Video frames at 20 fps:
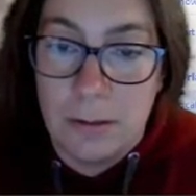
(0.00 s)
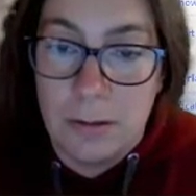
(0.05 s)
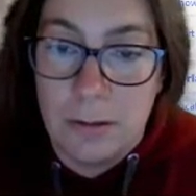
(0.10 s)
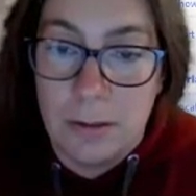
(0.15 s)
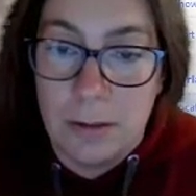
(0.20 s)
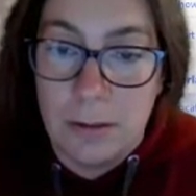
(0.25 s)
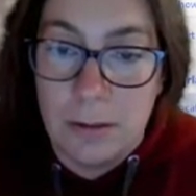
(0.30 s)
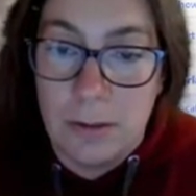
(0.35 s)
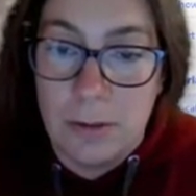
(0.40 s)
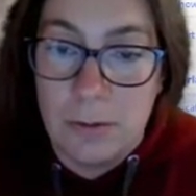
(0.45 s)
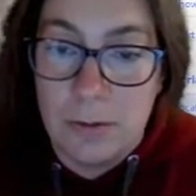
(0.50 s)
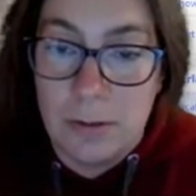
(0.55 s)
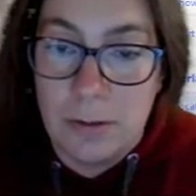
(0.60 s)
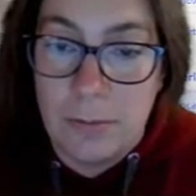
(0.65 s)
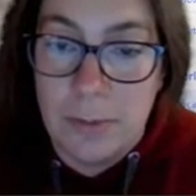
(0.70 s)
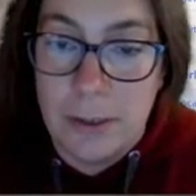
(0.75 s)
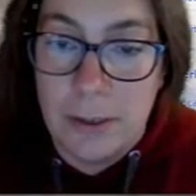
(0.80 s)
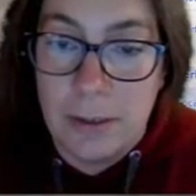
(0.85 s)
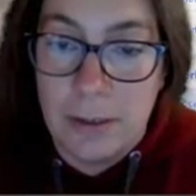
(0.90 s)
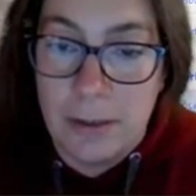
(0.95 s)
It looks a
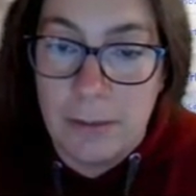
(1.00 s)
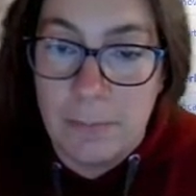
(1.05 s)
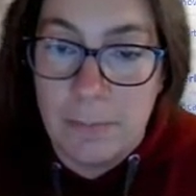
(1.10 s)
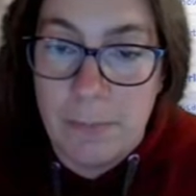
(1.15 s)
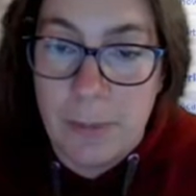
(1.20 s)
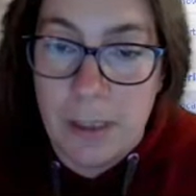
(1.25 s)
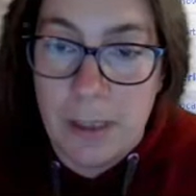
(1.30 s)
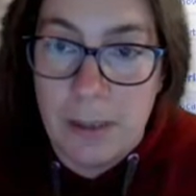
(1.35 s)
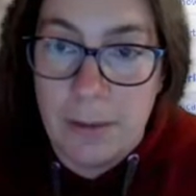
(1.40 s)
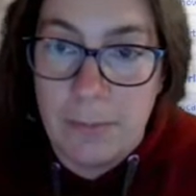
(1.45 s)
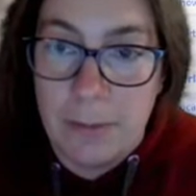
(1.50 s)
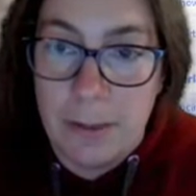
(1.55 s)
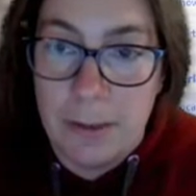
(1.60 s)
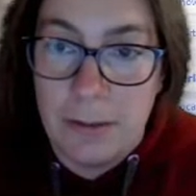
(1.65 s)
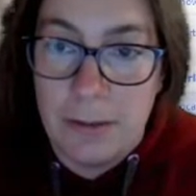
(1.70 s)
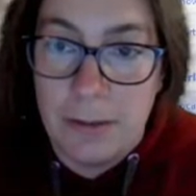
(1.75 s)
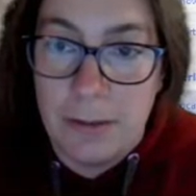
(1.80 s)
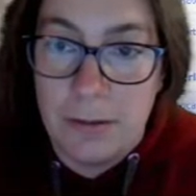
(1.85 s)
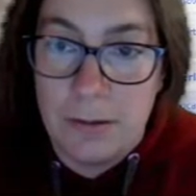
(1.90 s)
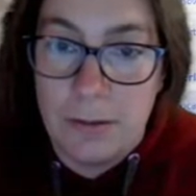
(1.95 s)
bit like maybe
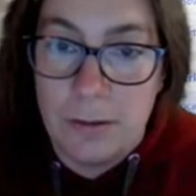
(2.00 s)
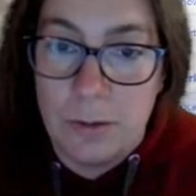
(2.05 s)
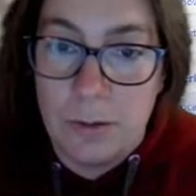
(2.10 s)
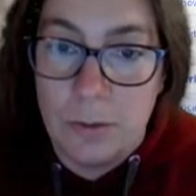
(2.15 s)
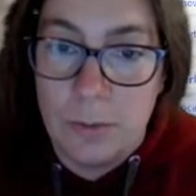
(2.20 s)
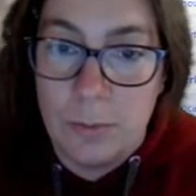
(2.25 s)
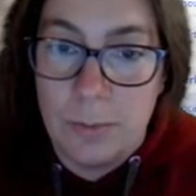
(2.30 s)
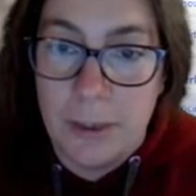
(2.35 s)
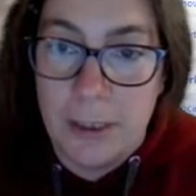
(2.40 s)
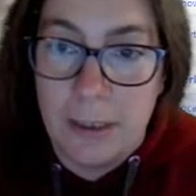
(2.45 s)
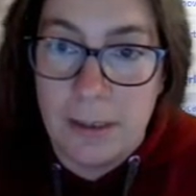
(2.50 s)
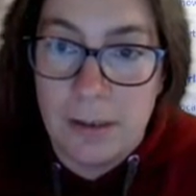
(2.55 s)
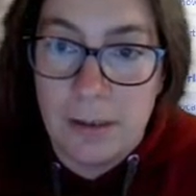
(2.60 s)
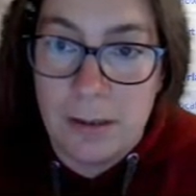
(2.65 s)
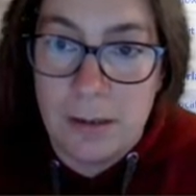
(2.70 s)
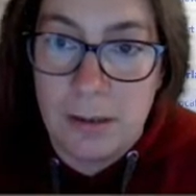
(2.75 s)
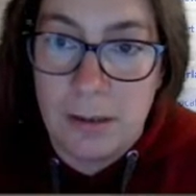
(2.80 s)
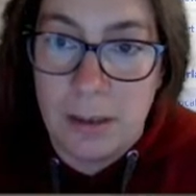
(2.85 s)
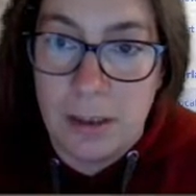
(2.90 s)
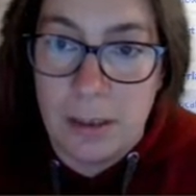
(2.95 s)
these two
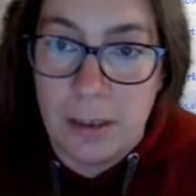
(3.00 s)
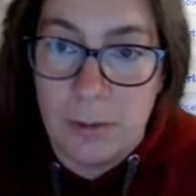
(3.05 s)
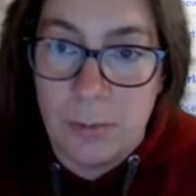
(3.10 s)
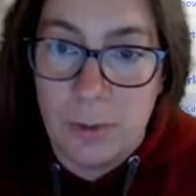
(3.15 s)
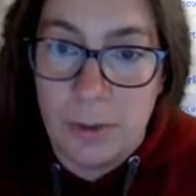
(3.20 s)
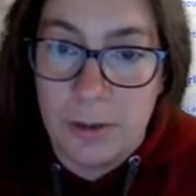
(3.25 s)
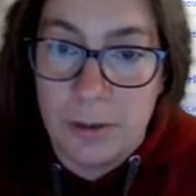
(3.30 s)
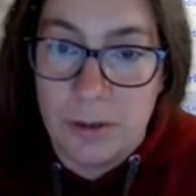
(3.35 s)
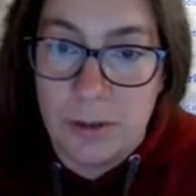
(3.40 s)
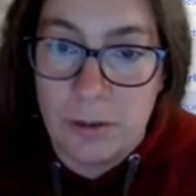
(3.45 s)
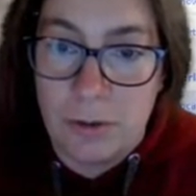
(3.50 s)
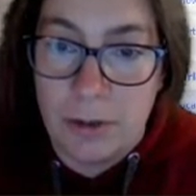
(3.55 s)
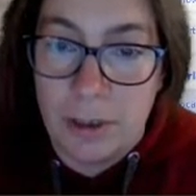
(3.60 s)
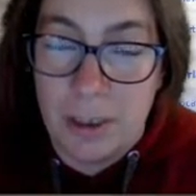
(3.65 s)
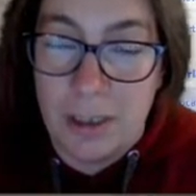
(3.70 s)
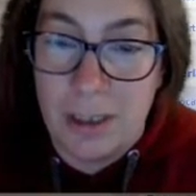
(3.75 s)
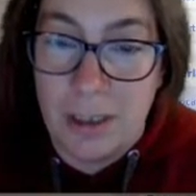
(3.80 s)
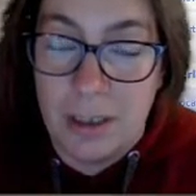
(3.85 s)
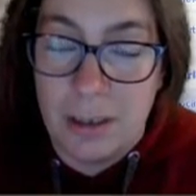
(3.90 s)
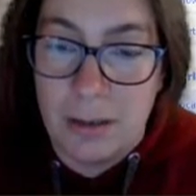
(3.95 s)
parts are 1 story
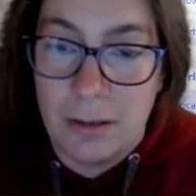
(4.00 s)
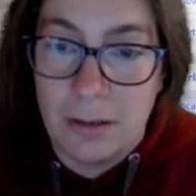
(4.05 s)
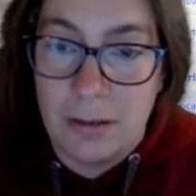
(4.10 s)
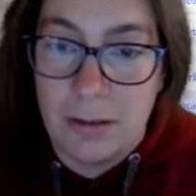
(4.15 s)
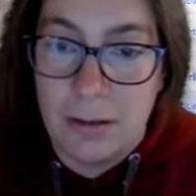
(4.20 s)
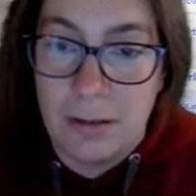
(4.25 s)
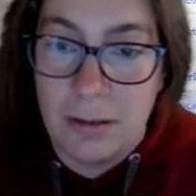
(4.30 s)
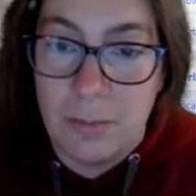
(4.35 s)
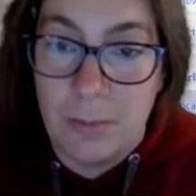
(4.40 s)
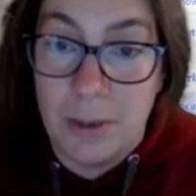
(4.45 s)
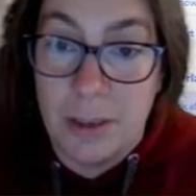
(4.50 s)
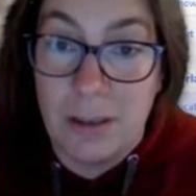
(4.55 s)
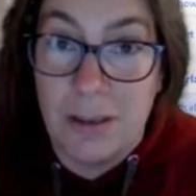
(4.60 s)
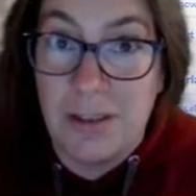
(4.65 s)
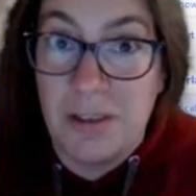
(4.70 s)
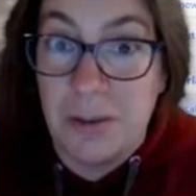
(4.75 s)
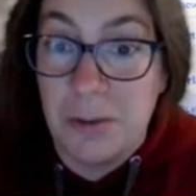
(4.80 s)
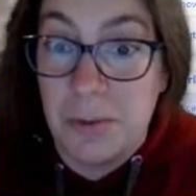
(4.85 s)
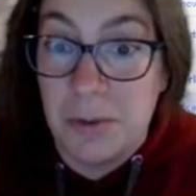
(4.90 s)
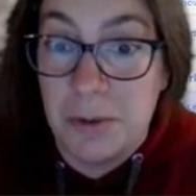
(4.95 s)
high and this in the middle
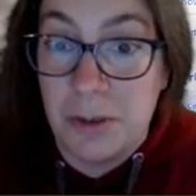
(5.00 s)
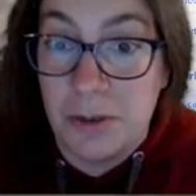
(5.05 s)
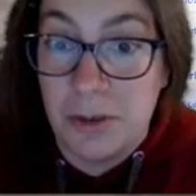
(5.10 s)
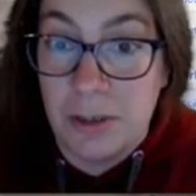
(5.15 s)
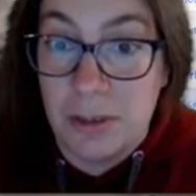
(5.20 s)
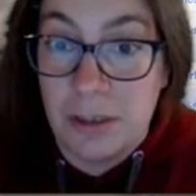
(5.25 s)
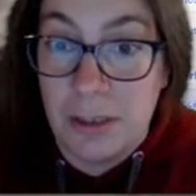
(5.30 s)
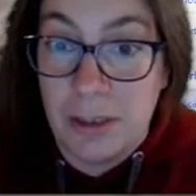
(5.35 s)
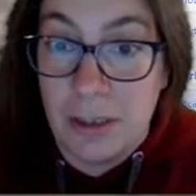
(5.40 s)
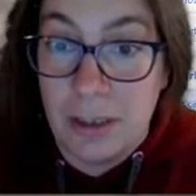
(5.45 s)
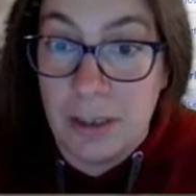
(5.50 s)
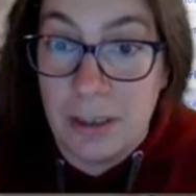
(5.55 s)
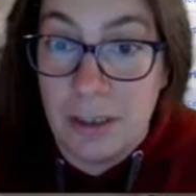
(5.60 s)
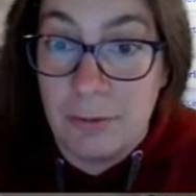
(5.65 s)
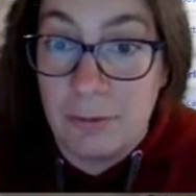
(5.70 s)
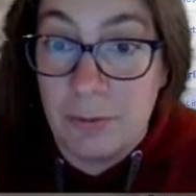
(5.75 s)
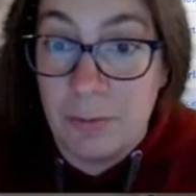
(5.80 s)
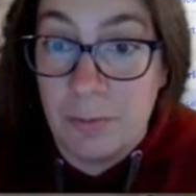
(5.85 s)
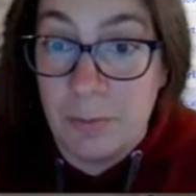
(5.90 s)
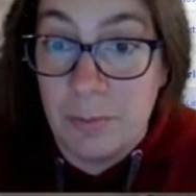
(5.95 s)
is 2 stories high. I
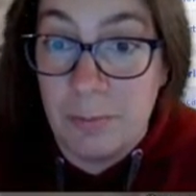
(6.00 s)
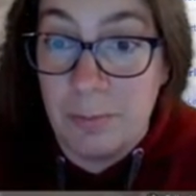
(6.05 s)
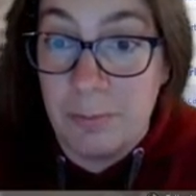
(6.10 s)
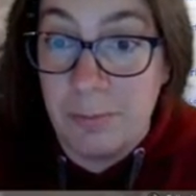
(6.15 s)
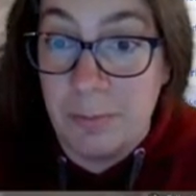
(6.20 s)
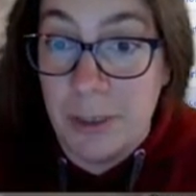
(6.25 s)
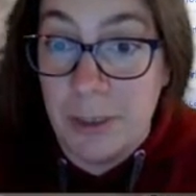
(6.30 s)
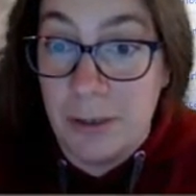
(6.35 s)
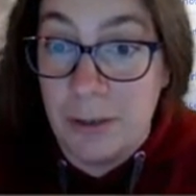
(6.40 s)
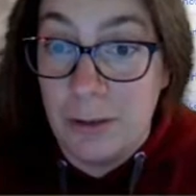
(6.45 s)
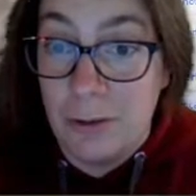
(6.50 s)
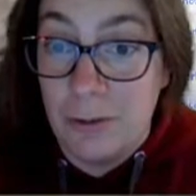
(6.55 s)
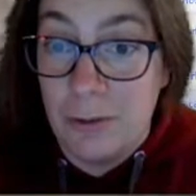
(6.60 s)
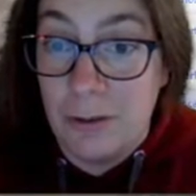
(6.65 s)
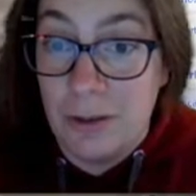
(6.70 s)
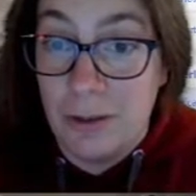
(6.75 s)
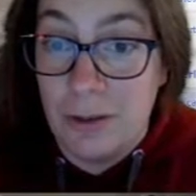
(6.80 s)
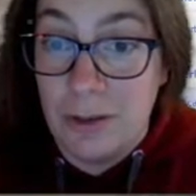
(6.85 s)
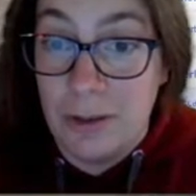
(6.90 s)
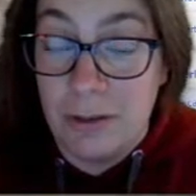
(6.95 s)
haven't been to the
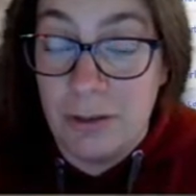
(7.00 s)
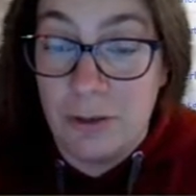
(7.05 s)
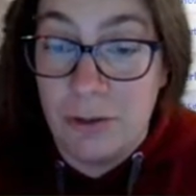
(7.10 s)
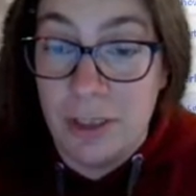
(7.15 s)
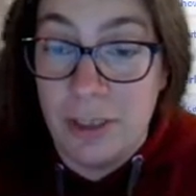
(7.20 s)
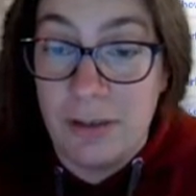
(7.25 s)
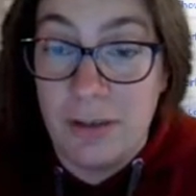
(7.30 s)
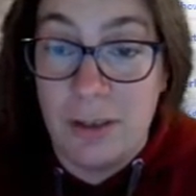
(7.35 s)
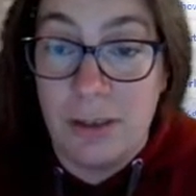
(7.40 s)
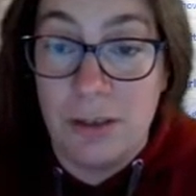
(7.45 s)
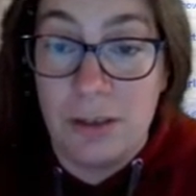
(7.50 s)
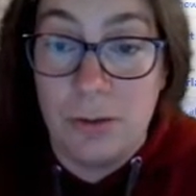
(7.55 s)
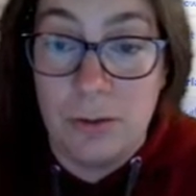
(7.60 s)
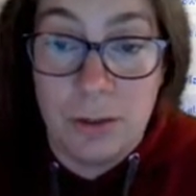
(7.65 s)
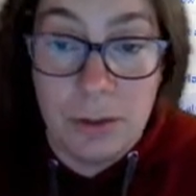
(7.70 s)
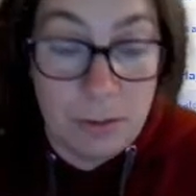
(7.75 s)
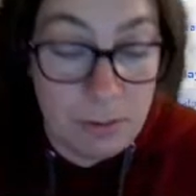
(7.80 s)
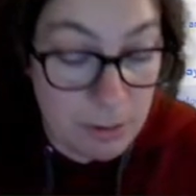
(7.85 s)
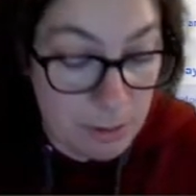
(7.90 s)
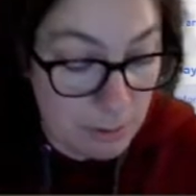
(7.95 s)
train station on
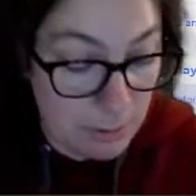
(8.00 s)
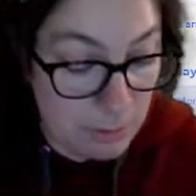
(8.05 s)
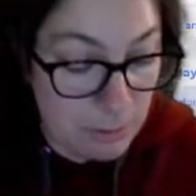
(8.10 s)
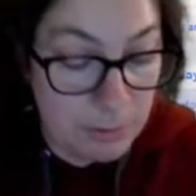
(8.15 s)
Youghal,